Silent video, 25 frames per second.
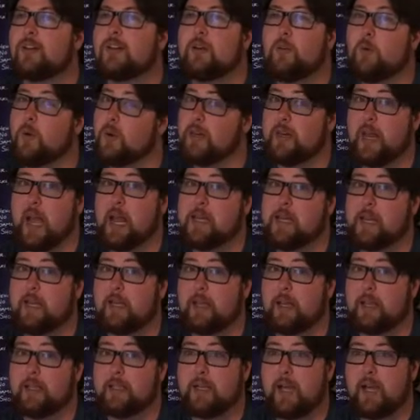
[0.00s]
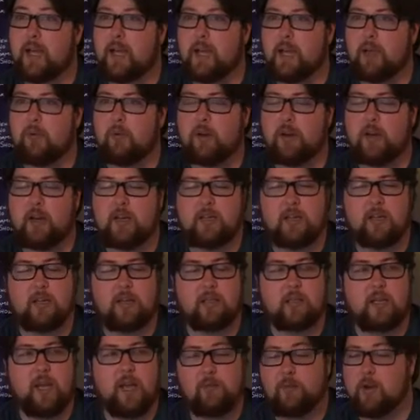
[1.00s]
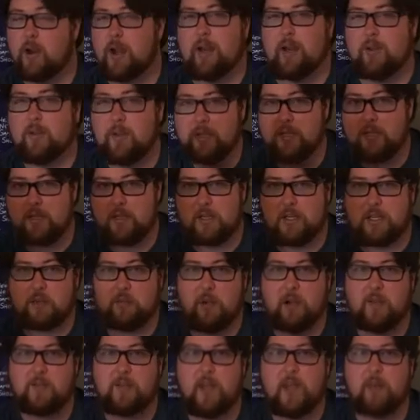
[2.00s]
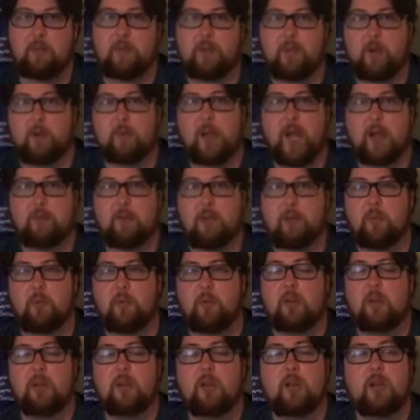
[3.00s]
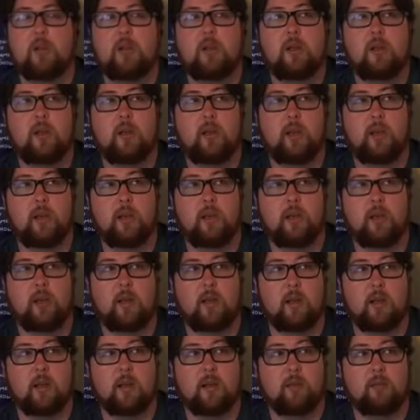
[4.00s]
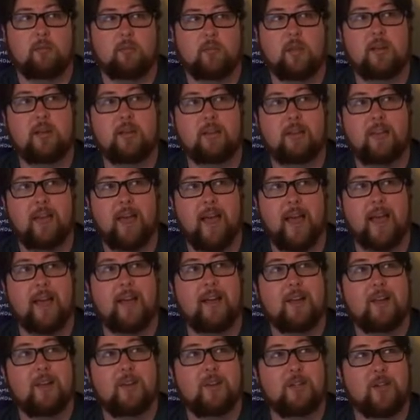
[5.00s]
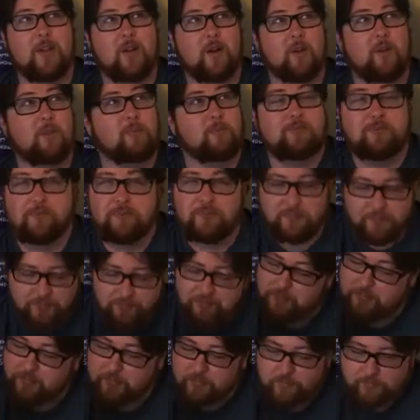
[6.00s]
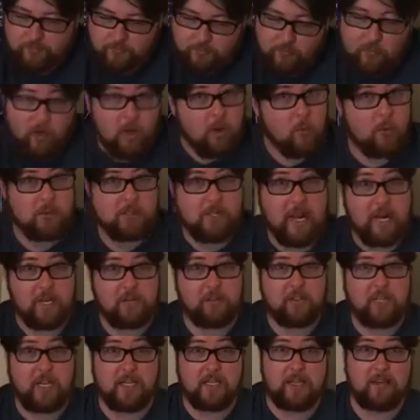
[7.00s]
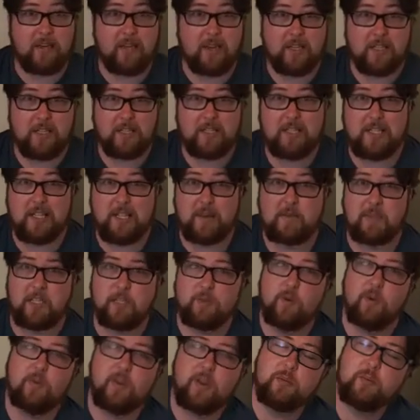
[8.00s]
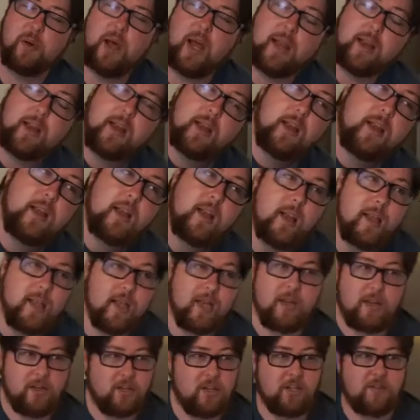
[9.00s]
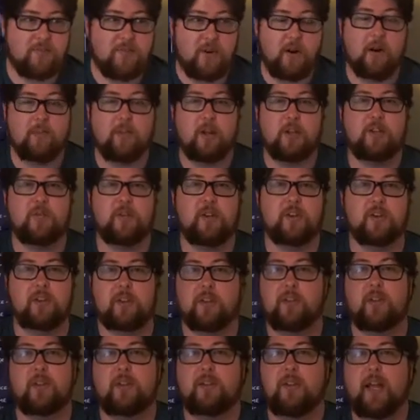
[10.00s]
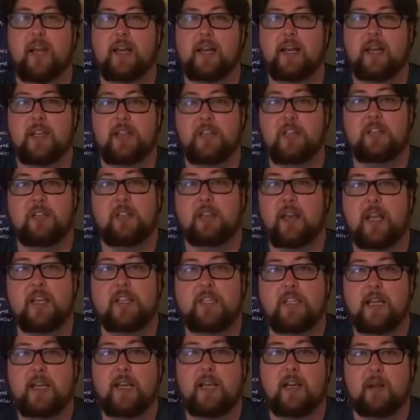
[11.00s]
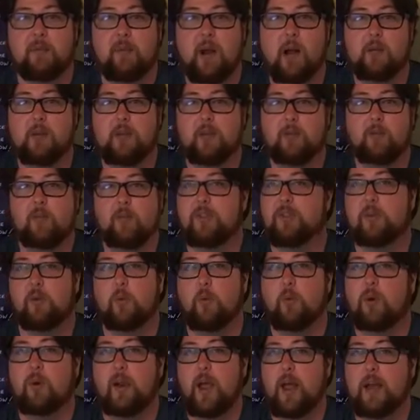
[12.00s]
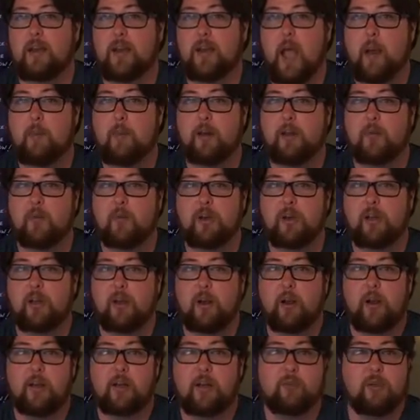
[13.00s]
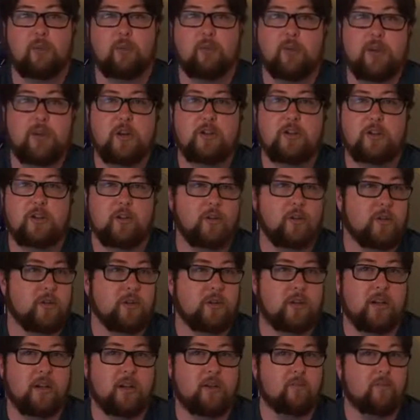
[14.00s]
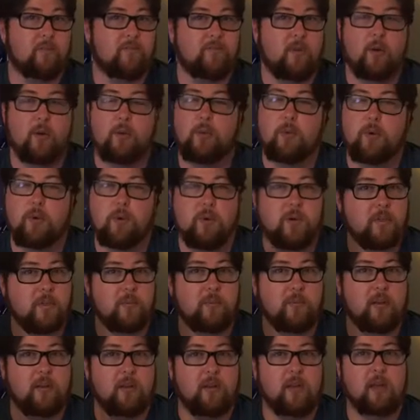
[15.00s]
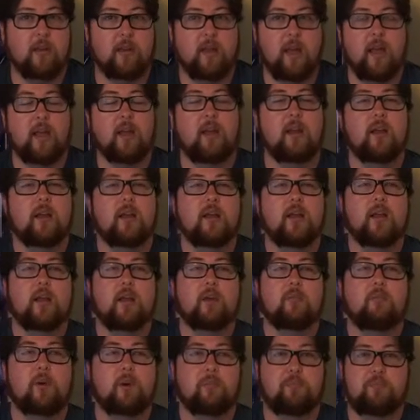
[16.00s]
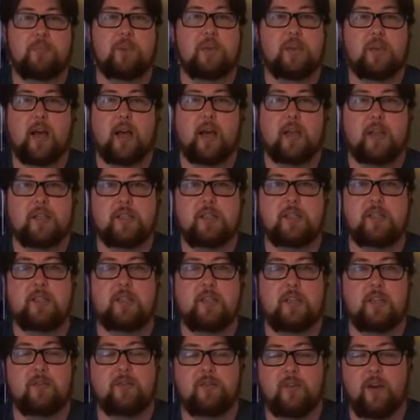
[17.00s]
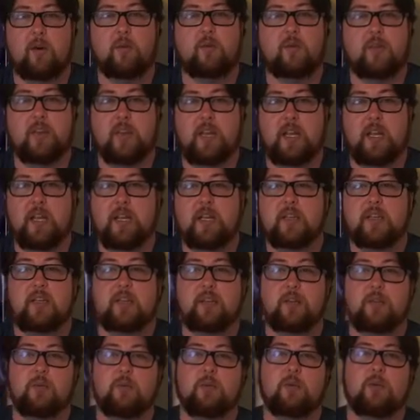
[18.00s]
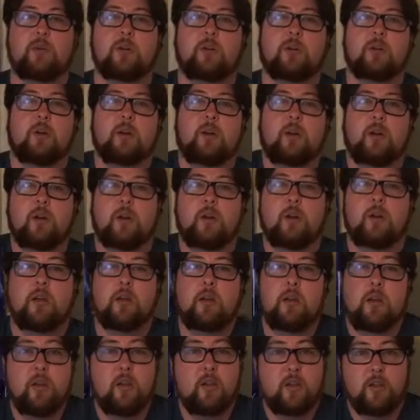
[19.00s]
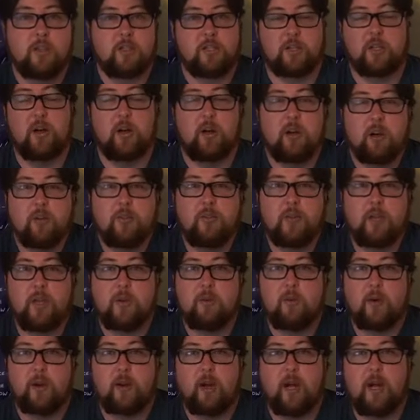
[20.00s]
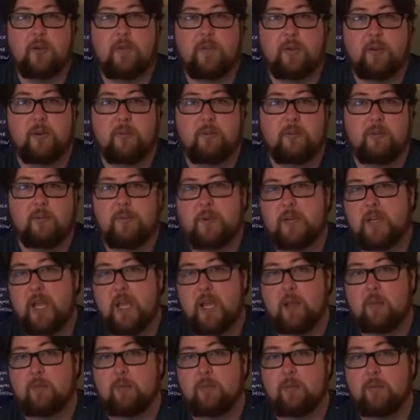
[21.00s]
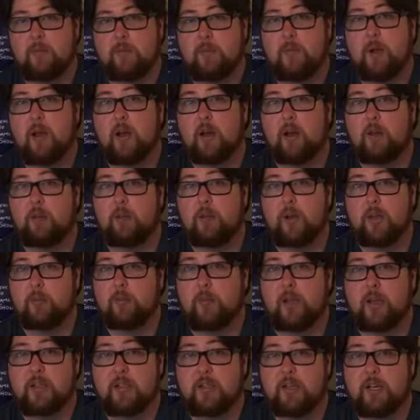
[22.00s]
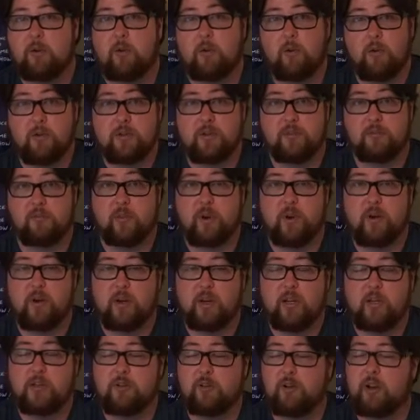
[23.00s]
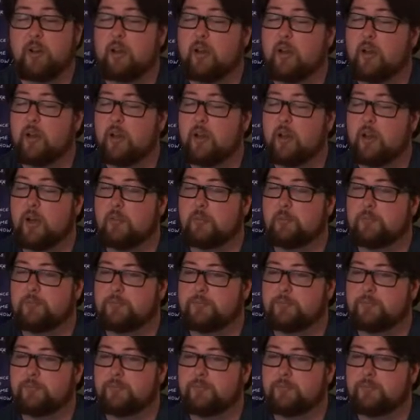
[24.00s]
what an idyllic time. What an idyllic time. Granted, this isn't a small town with no black people, and, yeah. So, it wasn't actually as idyllic as it seems in the movie, but it just very much feels like you get the idea. He's just a nice kid. He probably, if the war hadn't happened, he would have gone on to be a preacher or just like a farmer or something like that. But because he felt the need to serve, he went off and became one of the best heroes of American history. The